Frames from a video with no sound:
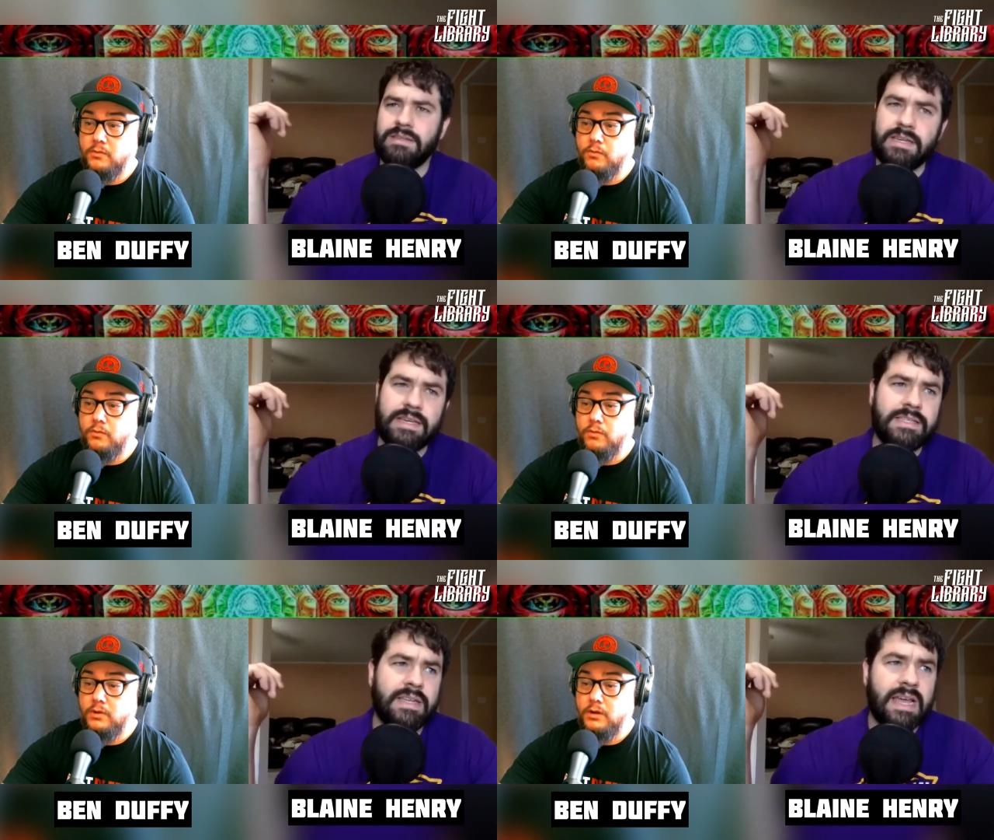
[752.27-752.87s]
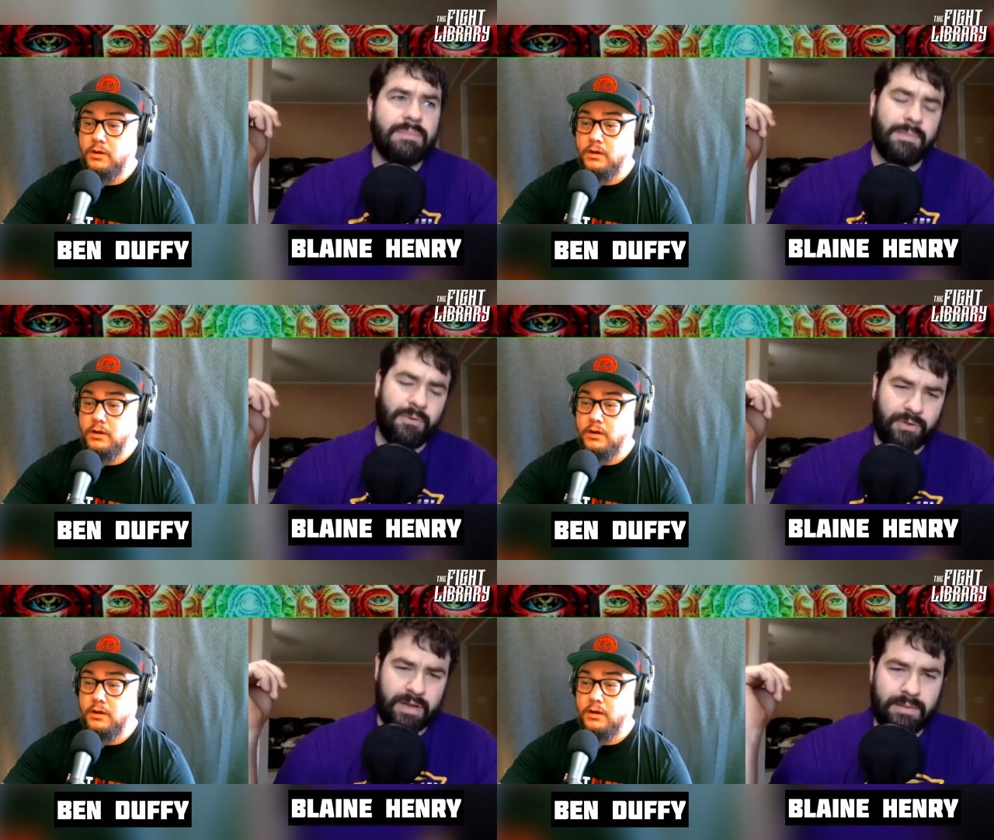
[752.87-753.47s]
Speaker 1: he's a name people
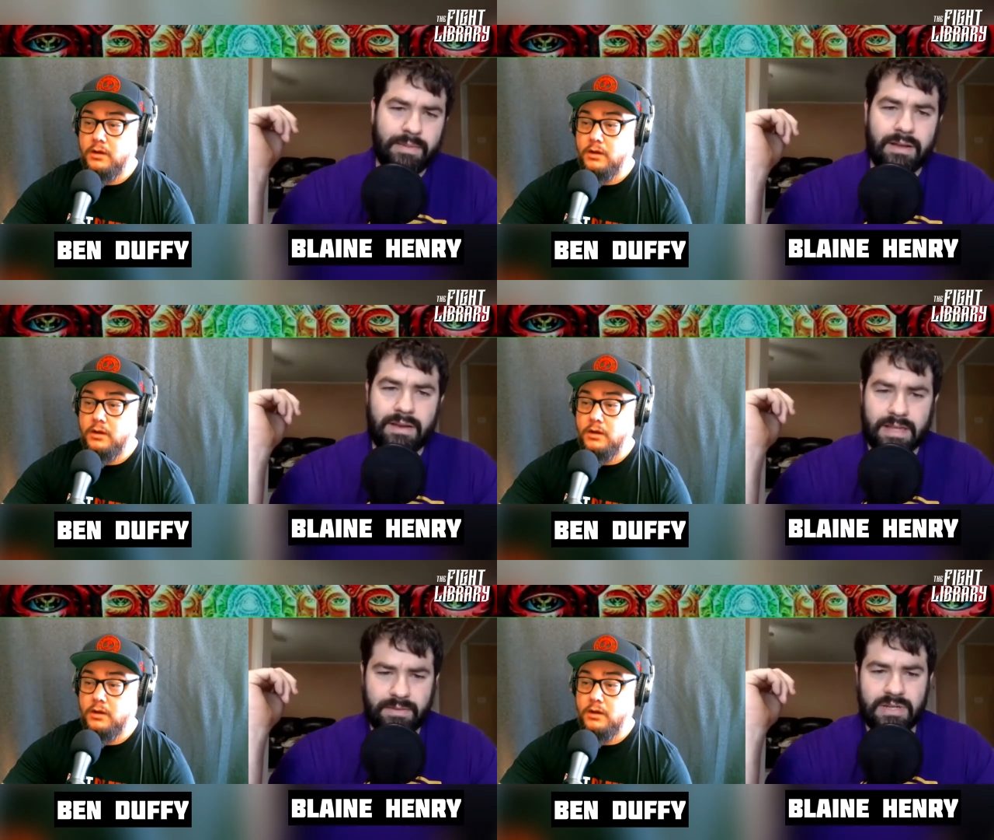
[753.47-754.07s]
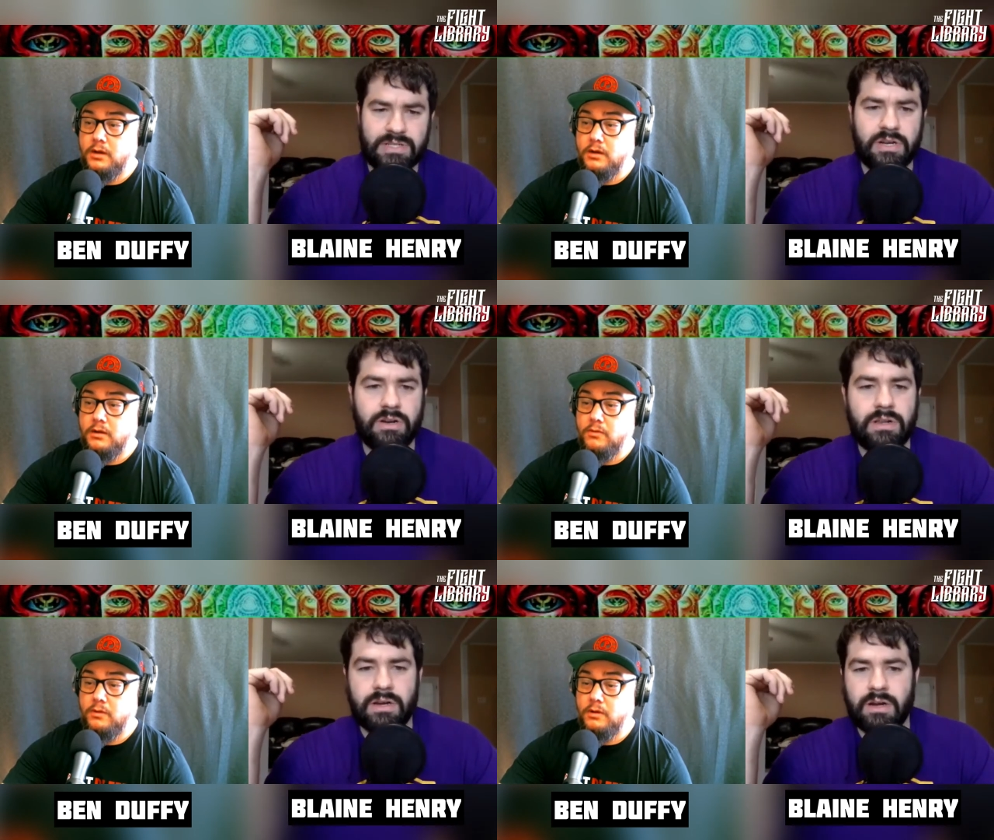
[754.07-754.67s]
forget about, like you mentioned
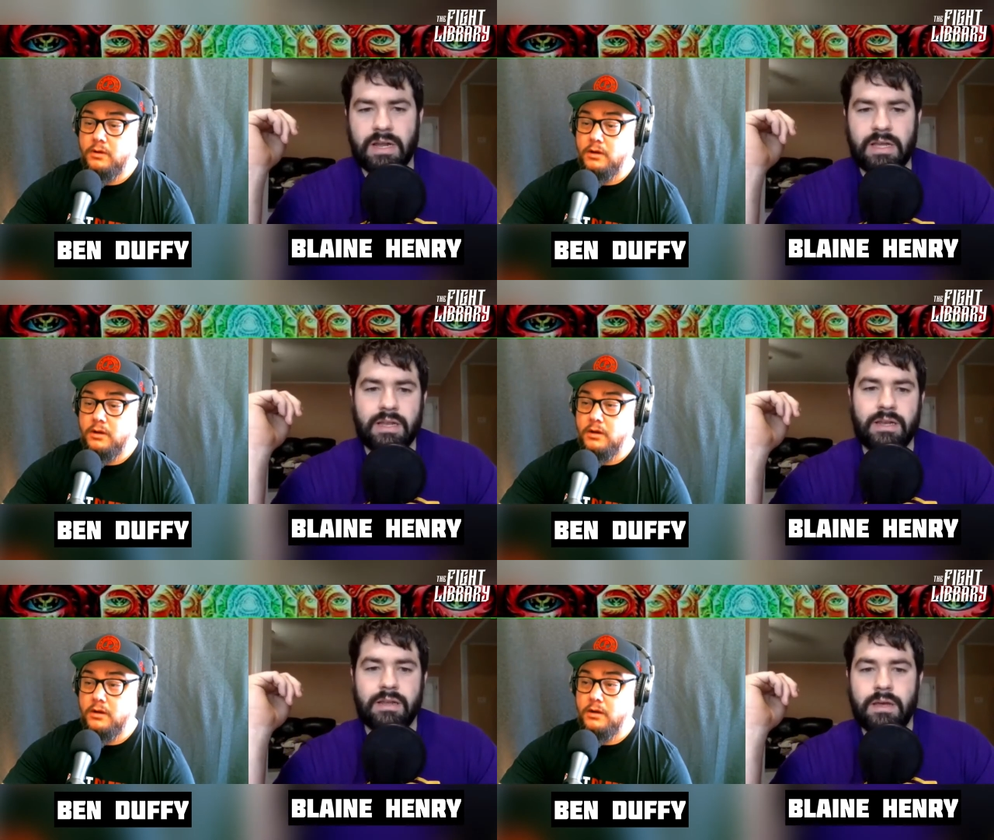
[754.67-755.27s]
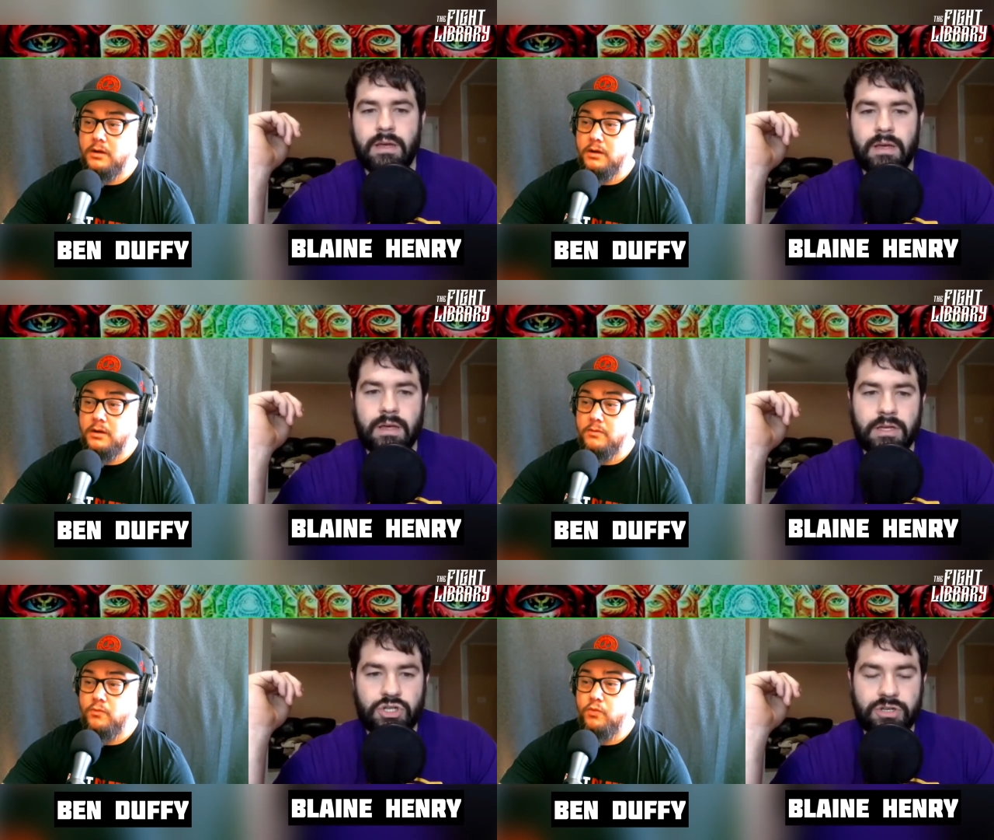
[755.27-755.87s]
earlier. And
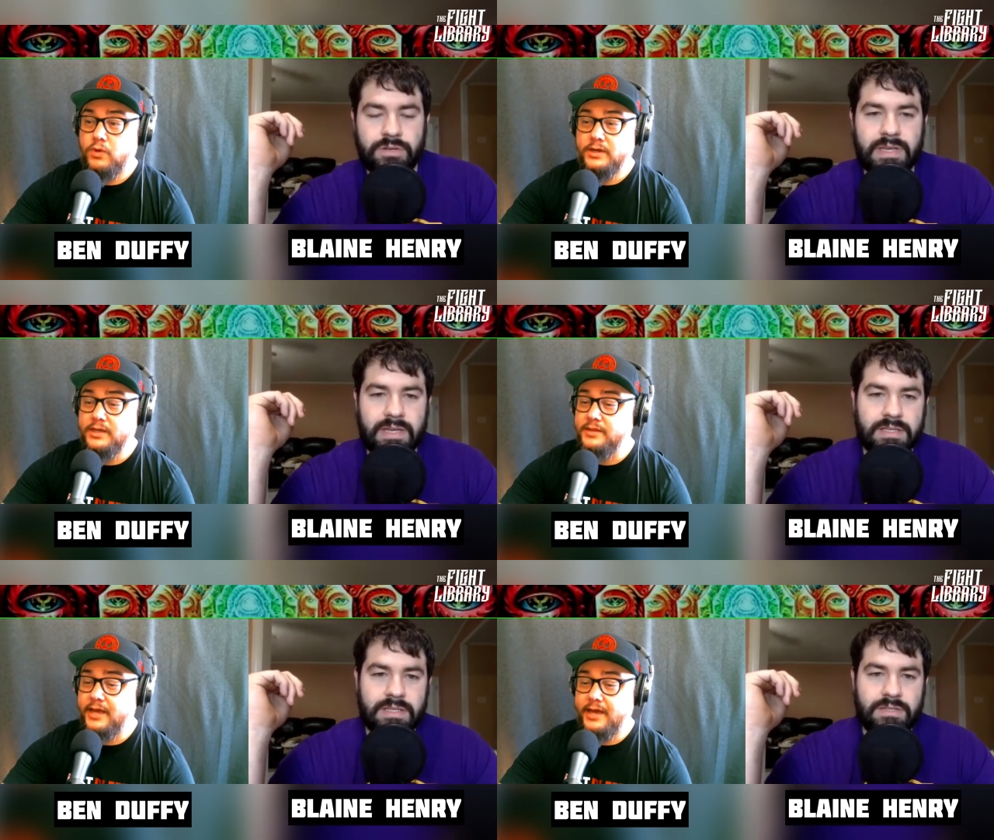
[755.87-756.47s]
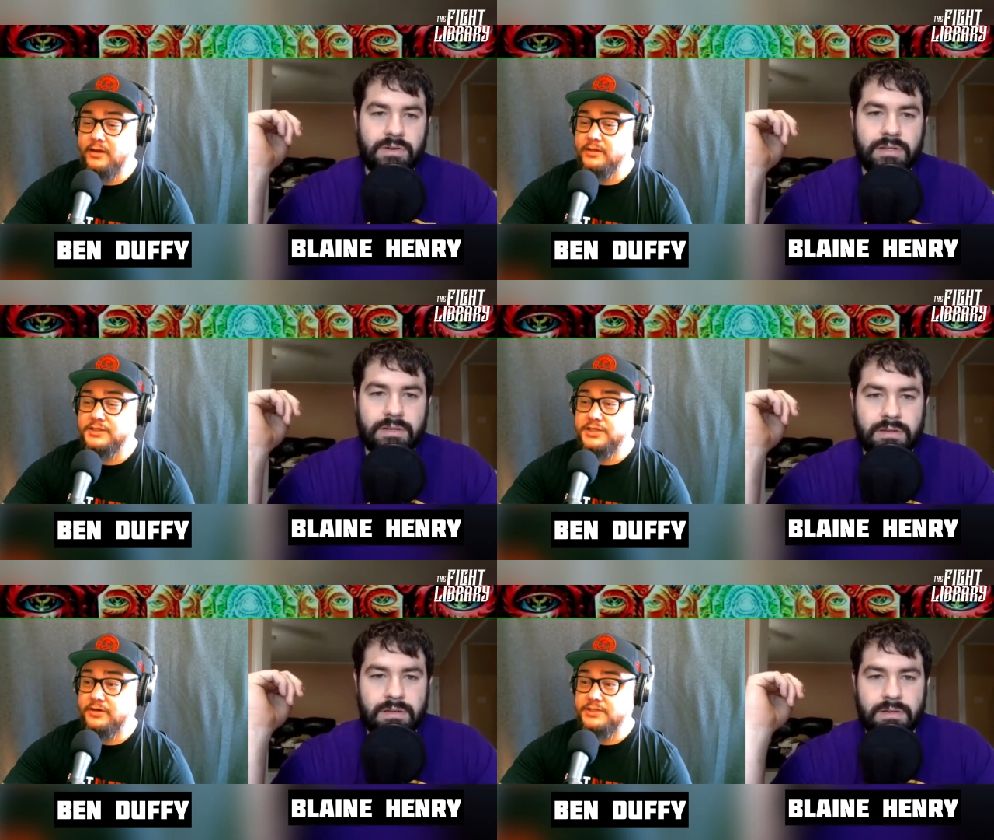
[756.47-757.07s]
shouldn't what be, in the
Speaker 2: hell is
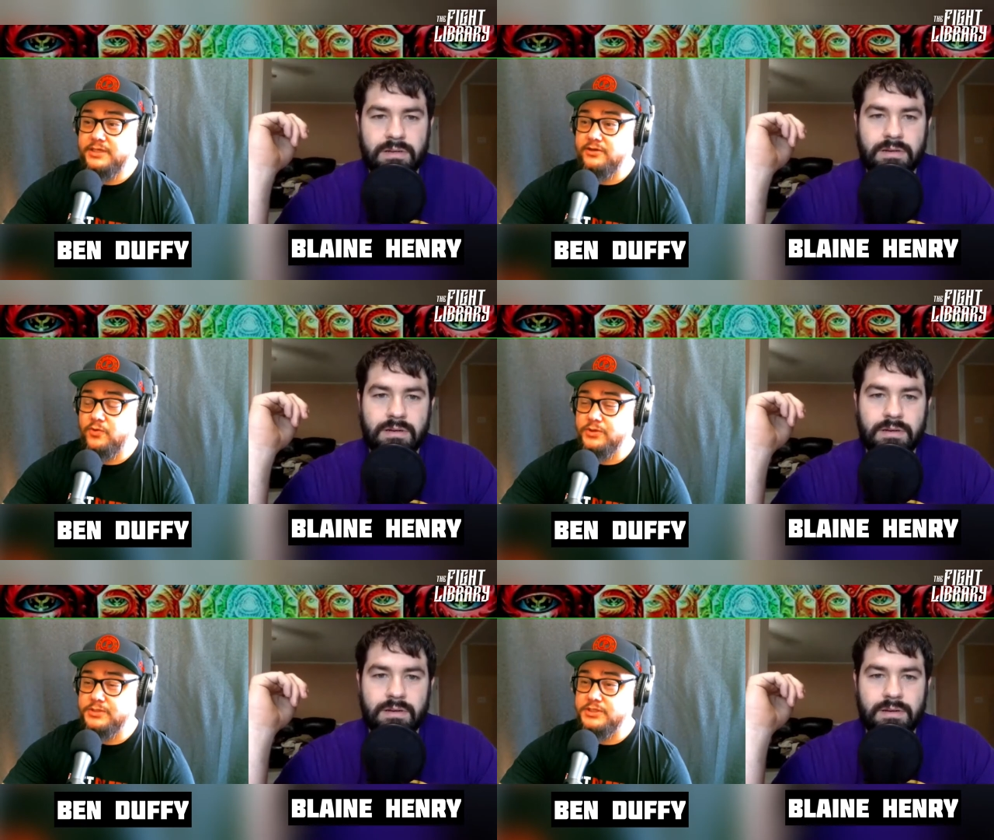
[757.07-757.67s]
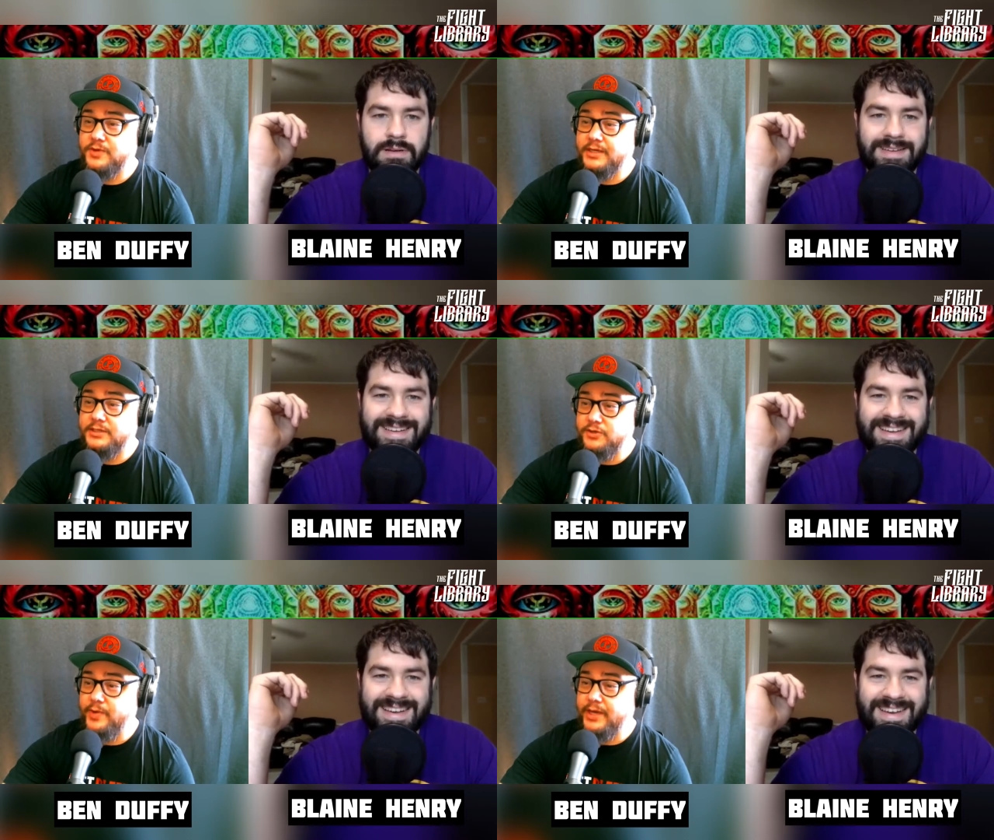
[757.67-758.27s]
Jairzinho Rozenstruik doing?